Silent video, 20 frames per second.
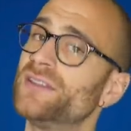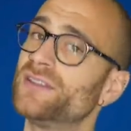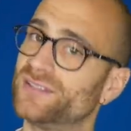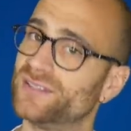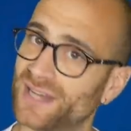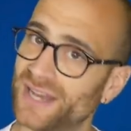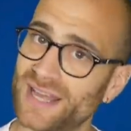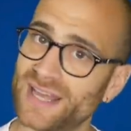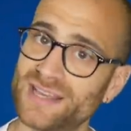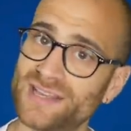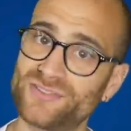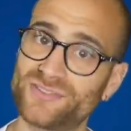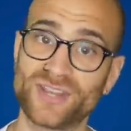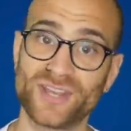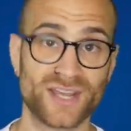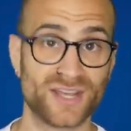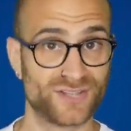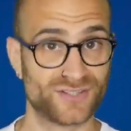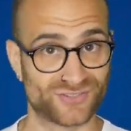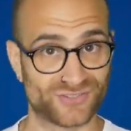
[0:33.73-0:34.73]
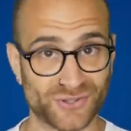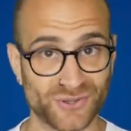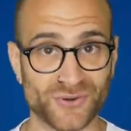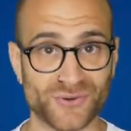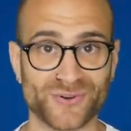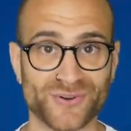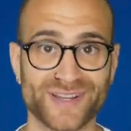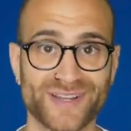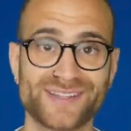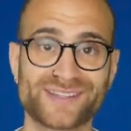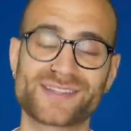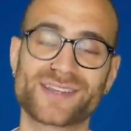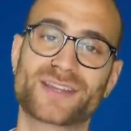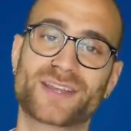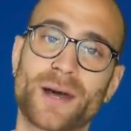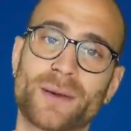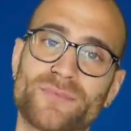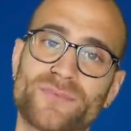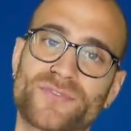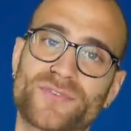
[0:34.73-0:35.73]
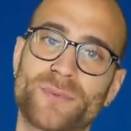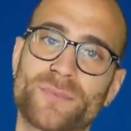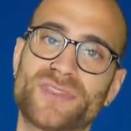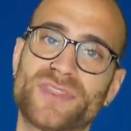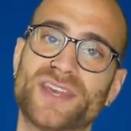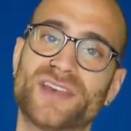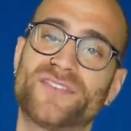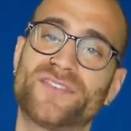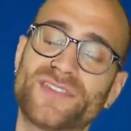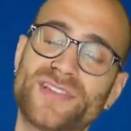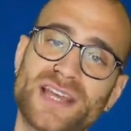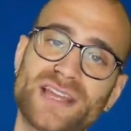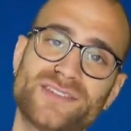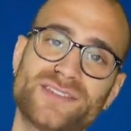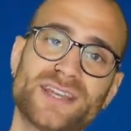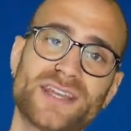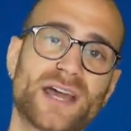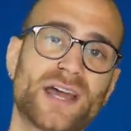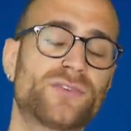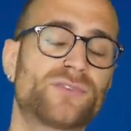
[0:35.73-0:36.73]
today's stories come from The Athletic,